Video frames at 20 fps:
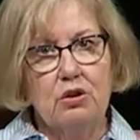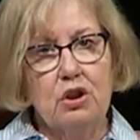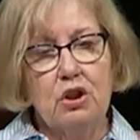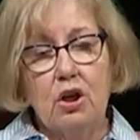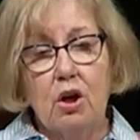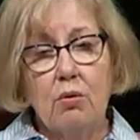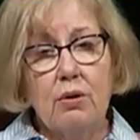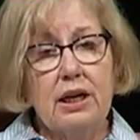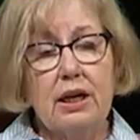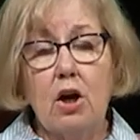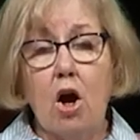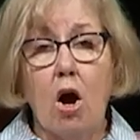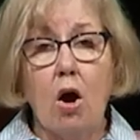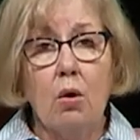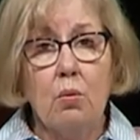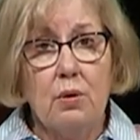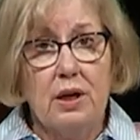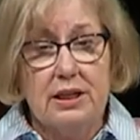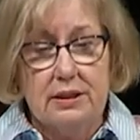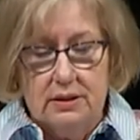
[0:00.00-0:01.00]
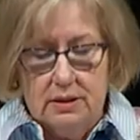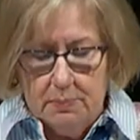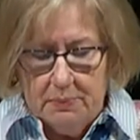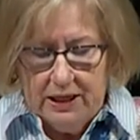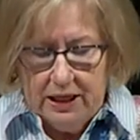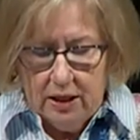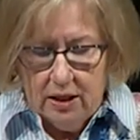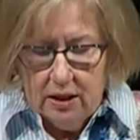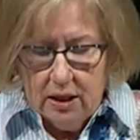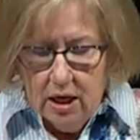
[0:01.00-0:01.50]
You know, it had always
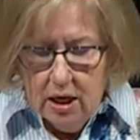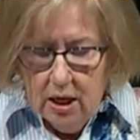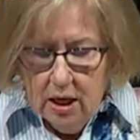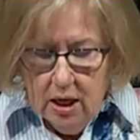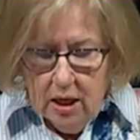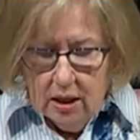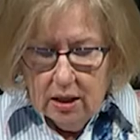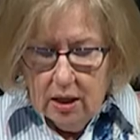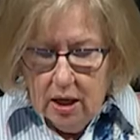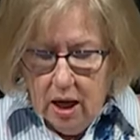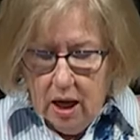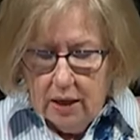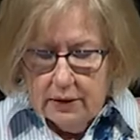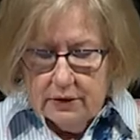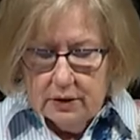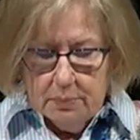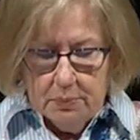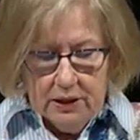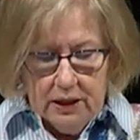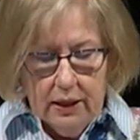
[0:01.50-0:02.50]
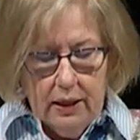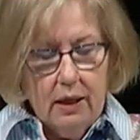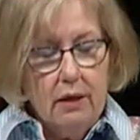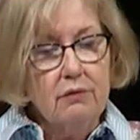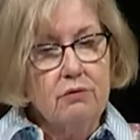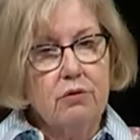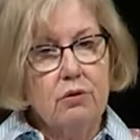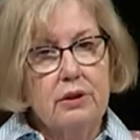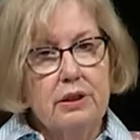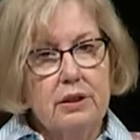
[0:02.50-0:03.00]
been God's
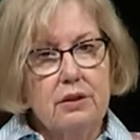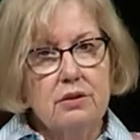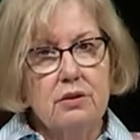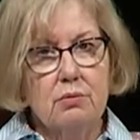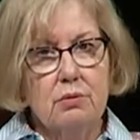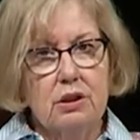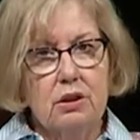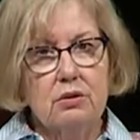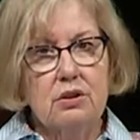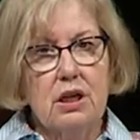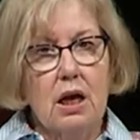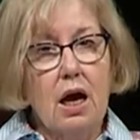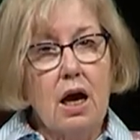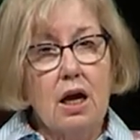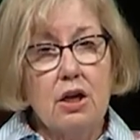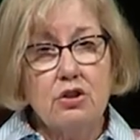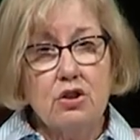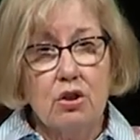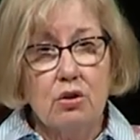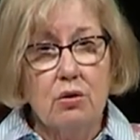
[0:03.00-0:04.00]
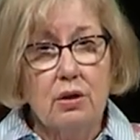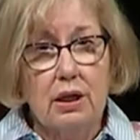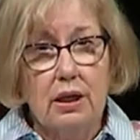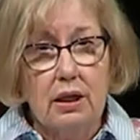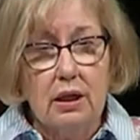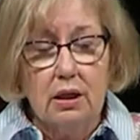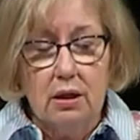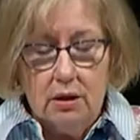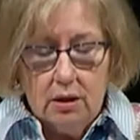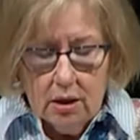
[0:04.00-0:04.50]
plan for Israel to usher
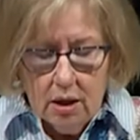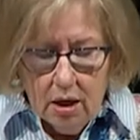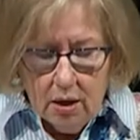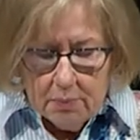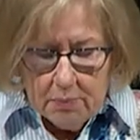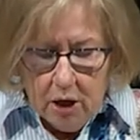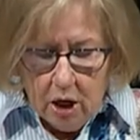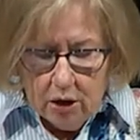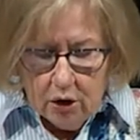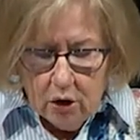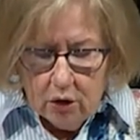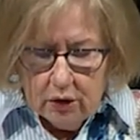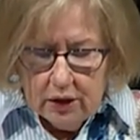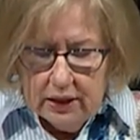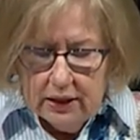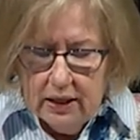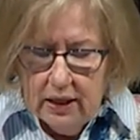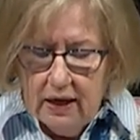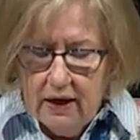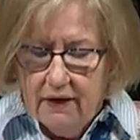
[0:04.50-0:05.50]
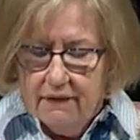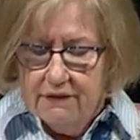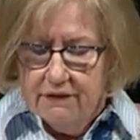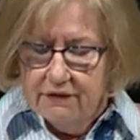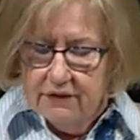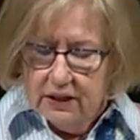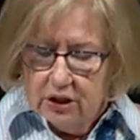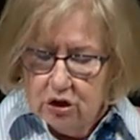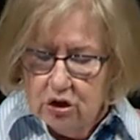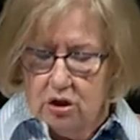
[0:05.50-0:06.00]
in a monarchy
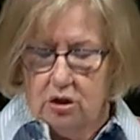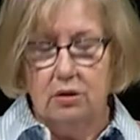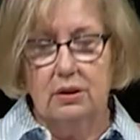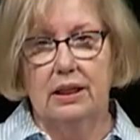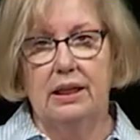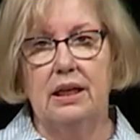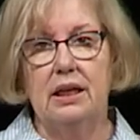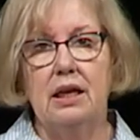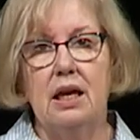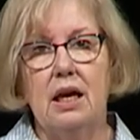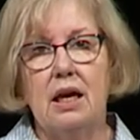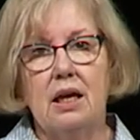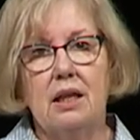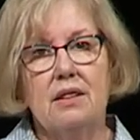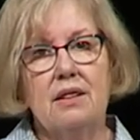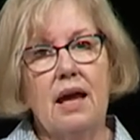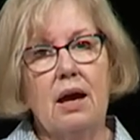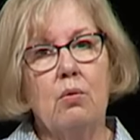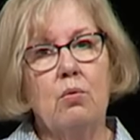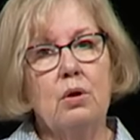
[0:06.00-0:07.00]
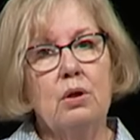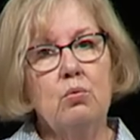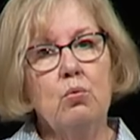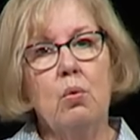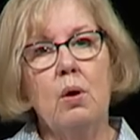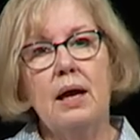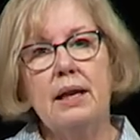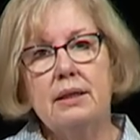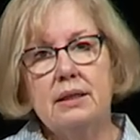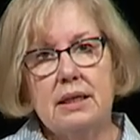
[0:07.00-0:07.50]
eventually that would
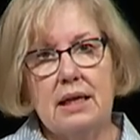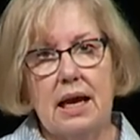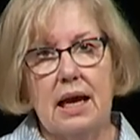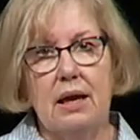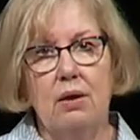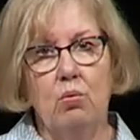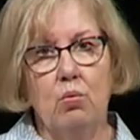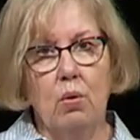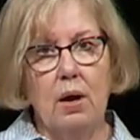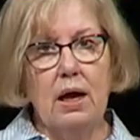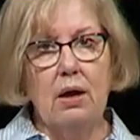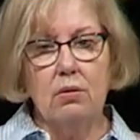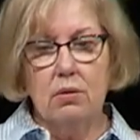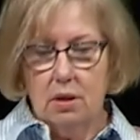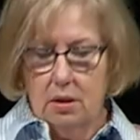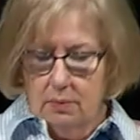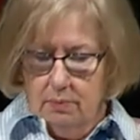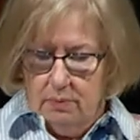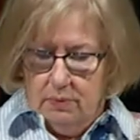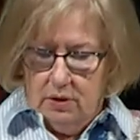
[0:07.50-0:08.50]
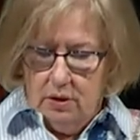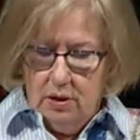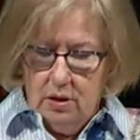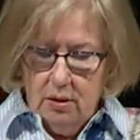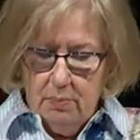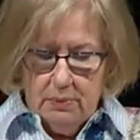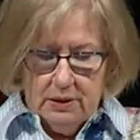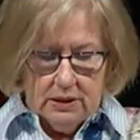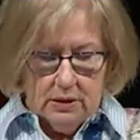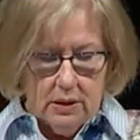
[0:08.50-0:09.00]
one day welcome
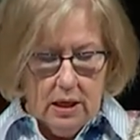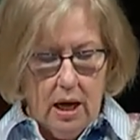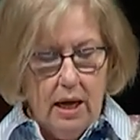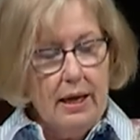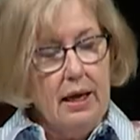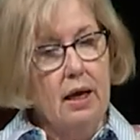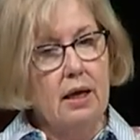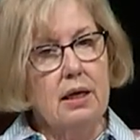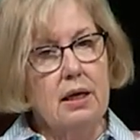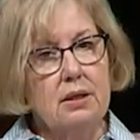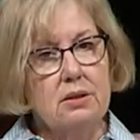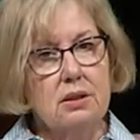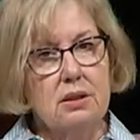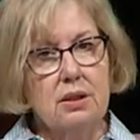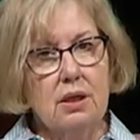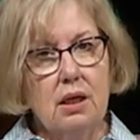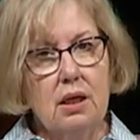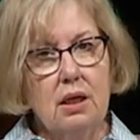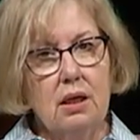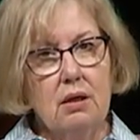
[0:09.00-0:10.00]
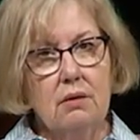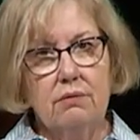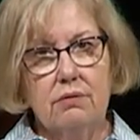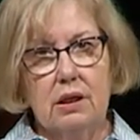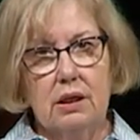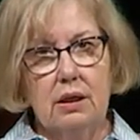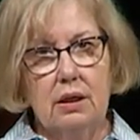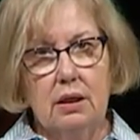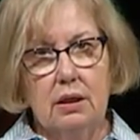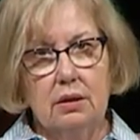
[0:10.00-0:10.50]
the Messiah as the King of
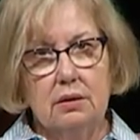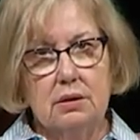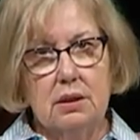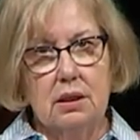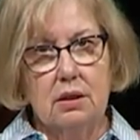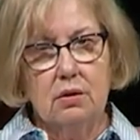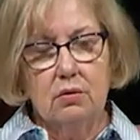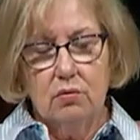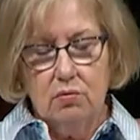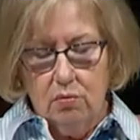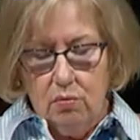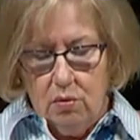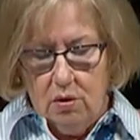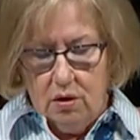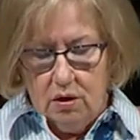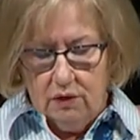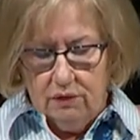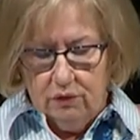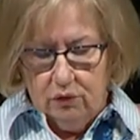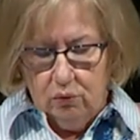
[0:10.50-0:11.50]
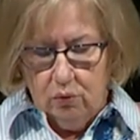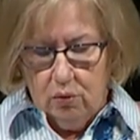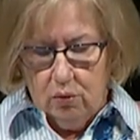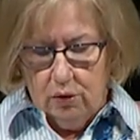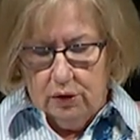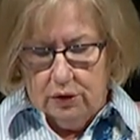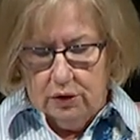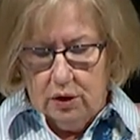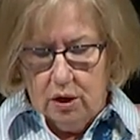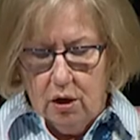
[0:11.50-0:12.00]
Kings and Lord of
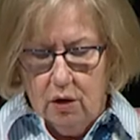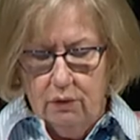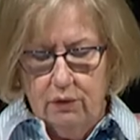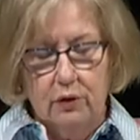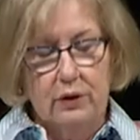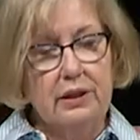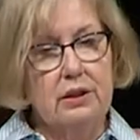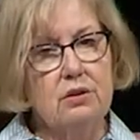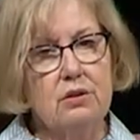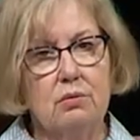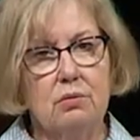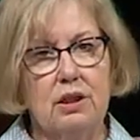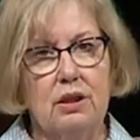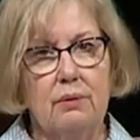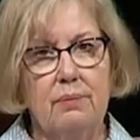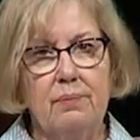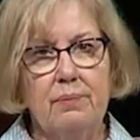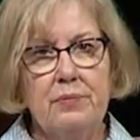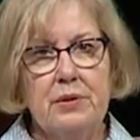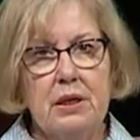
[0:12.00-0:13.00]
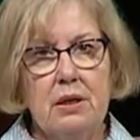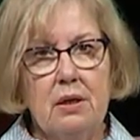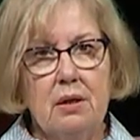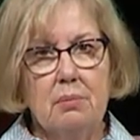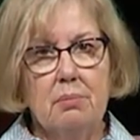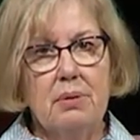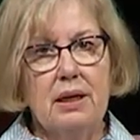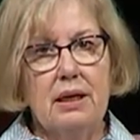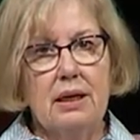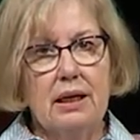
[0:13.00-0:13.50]
Lords over Israel.
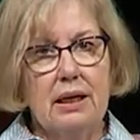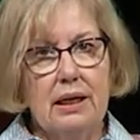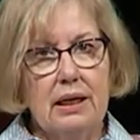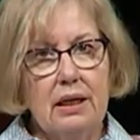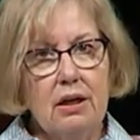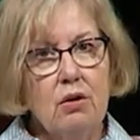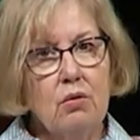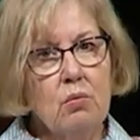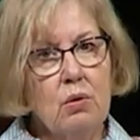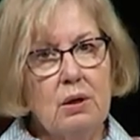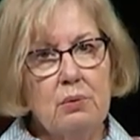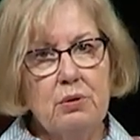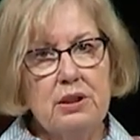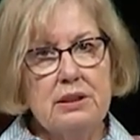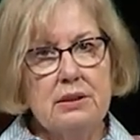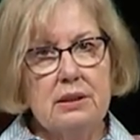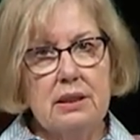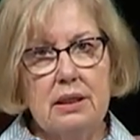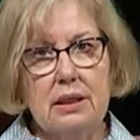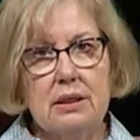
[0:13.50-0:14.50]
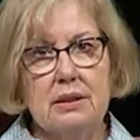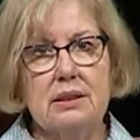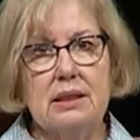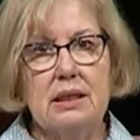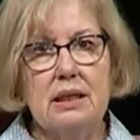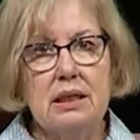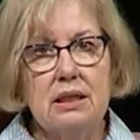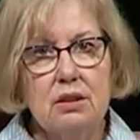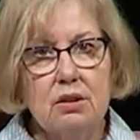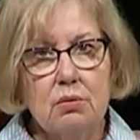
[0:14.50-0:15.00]
But here, what we see is
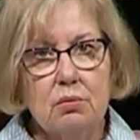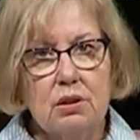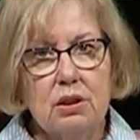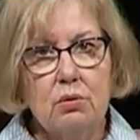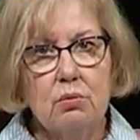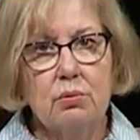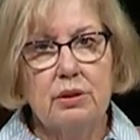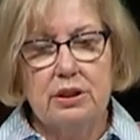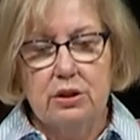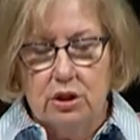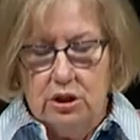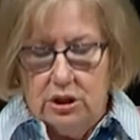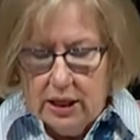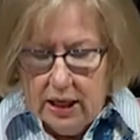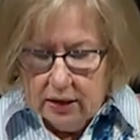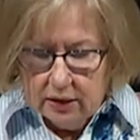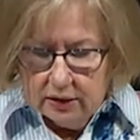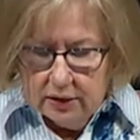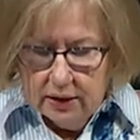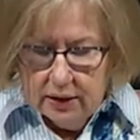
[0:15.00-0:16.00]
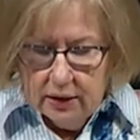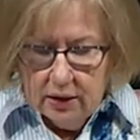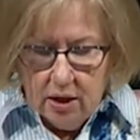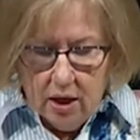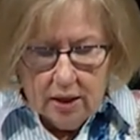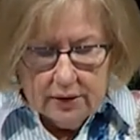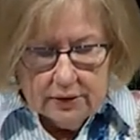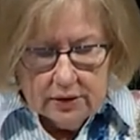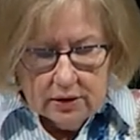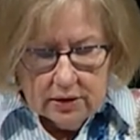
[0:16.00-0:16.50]
Israel rejecting
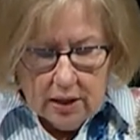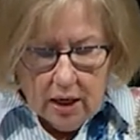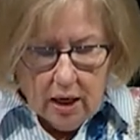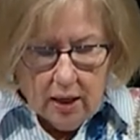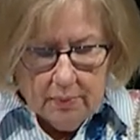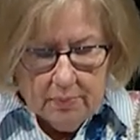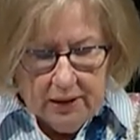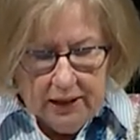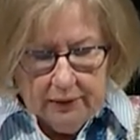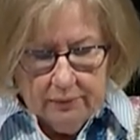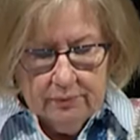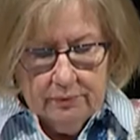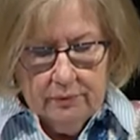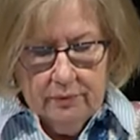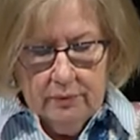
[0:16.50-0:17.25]
God's timing.